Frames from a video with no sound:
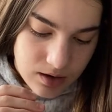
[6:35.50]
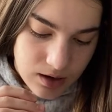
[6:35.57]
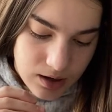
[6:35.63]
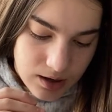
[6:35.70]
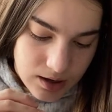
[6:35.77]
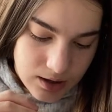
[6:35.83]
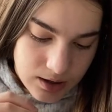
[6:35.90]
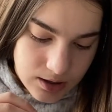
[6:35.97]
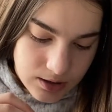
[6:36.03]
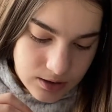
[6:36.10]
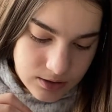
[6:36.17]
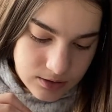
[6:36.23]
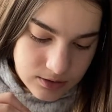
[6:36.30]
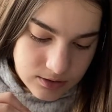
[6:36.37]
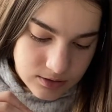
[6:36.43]
I
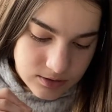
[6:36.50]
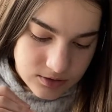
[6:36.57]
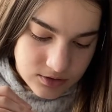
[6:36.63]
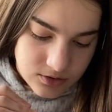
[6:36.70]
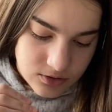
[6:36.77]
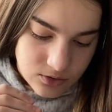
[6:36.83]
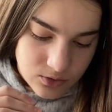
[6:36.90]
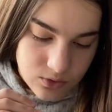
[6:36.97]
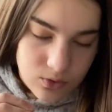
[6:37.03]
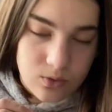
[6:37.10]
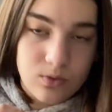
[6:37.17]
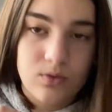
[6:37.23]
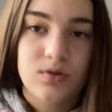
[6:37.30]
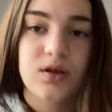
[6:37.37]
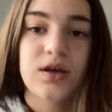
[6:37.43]

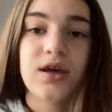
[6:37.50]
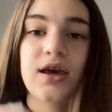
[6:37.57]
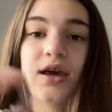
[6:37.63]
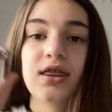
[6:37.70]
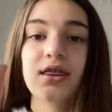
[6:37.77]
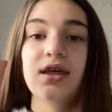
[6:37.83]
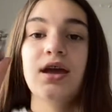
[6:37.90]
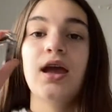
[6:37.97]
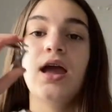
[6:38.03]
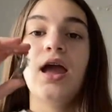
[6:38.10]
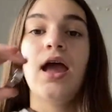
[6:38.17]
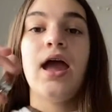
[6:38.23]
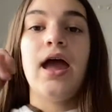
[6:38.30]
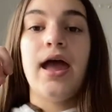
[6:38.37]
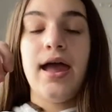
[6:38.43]
do the kick thing,
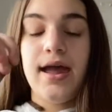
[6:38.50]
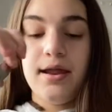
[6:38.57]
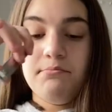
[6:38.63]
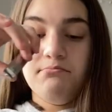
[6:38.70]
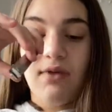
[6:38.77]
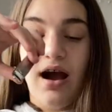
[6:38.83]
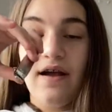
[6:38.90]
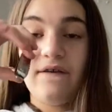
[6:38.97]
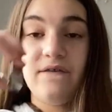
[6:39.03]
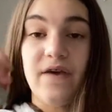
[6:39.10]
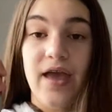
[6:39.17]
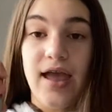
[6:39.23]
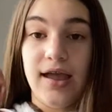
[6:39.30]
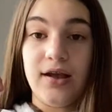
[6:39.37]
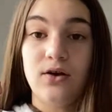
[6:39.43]
and my
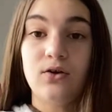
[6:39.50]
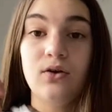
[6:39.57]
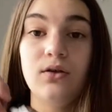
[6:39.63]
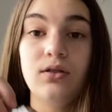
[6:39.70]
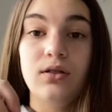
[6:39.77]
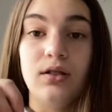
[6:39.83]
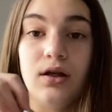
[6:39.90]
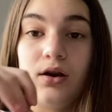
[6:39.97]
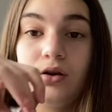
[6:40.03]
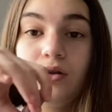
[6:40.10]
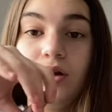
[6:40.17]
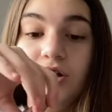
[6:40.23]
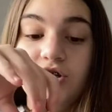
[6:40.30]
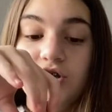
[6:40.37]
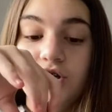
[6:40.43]
ankle
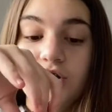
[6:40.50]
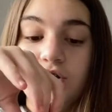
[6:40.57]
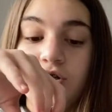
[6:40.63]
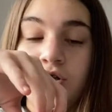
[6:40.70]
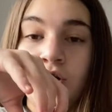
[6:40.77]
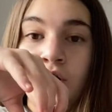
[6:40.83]
literally just